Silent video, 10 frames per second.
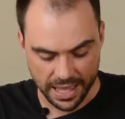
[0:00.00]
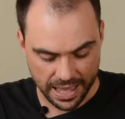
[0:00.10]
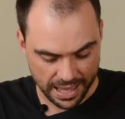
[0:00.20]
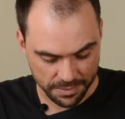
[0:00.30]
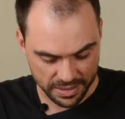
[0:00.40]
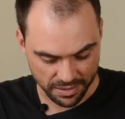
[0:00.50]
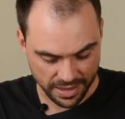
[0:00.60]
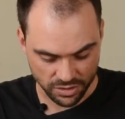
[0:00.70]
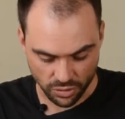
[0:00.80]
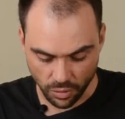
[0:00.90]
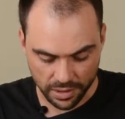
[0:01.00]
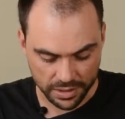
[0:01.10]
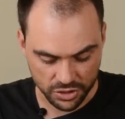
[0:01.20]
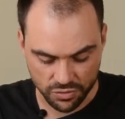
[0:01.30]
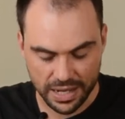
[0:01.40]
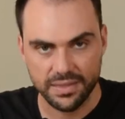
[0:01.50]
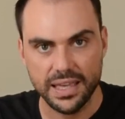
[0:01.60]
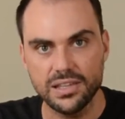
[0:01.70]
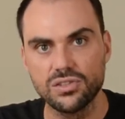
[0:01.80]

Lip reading: I mean, that's all it is right there.